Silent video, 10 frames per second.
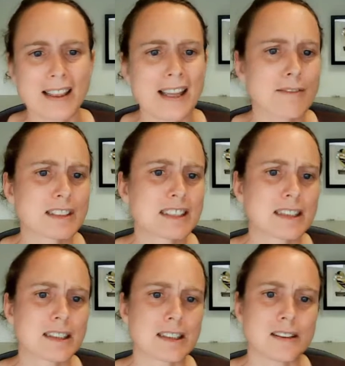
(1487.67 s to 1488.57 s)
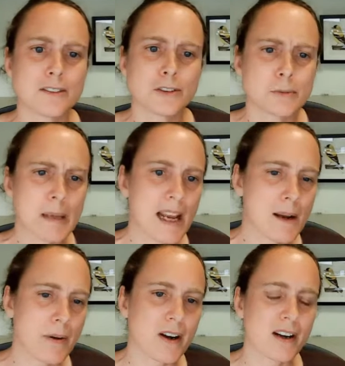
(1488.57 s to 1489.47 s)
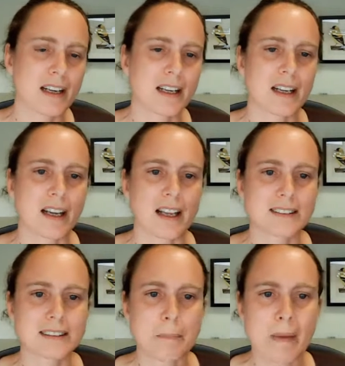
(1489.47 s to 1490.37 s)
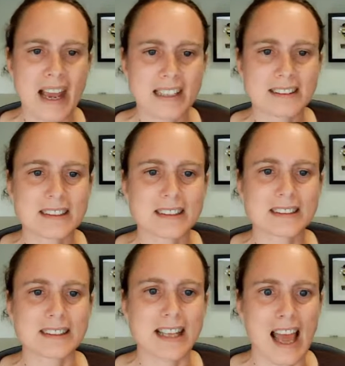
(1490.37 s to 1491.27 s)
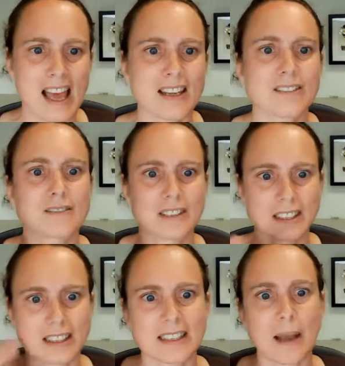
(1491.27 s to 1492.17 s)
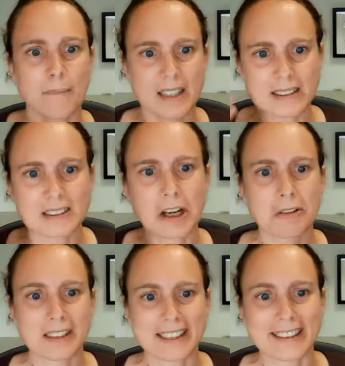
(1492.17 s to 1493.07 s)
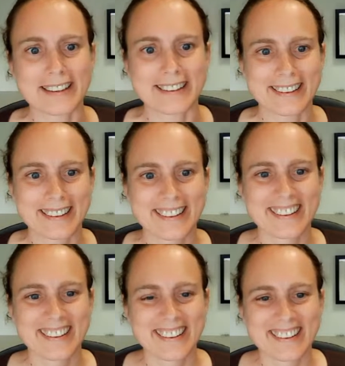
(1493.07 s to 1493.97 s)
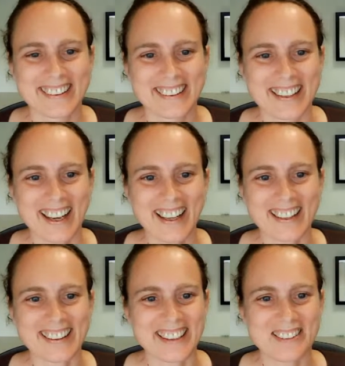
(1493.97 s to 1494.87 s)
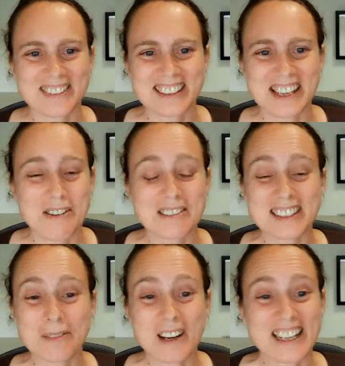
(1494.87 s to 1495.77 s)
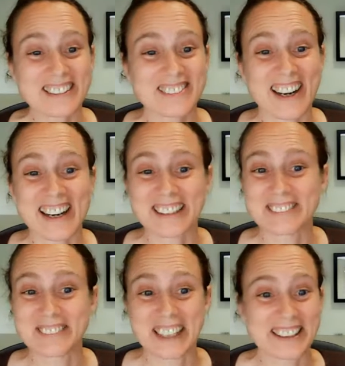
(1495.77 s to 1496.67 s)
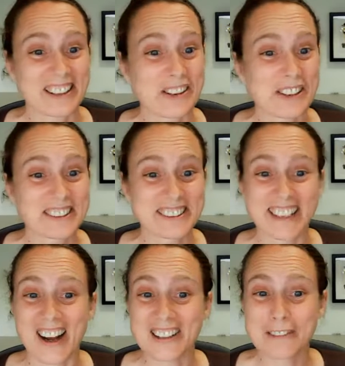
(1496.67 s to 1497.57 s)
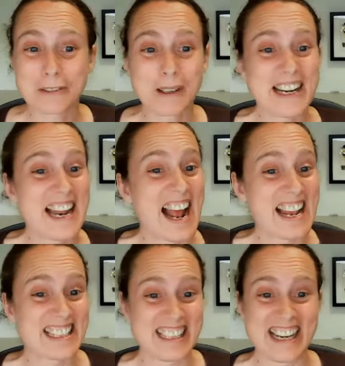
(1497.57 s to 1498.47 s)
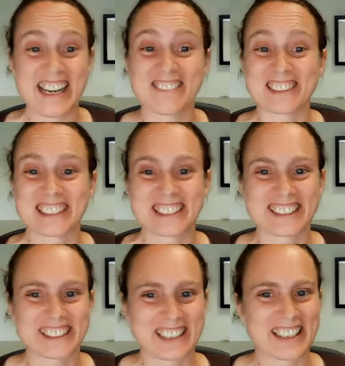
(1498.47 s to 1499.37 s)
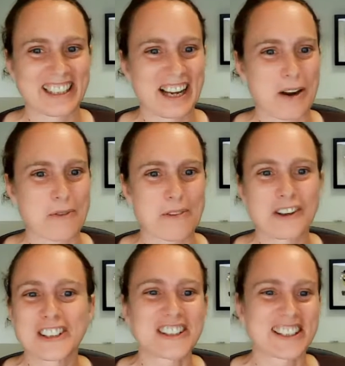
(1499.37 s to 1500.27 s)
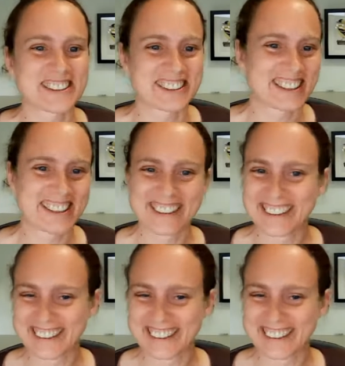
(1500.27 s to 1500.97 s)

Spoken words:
And then it was in the newspaper and some magazines, and that really kept things going. And yeah, it was a wild ride, man. All of 2019 was just like a roller coaster.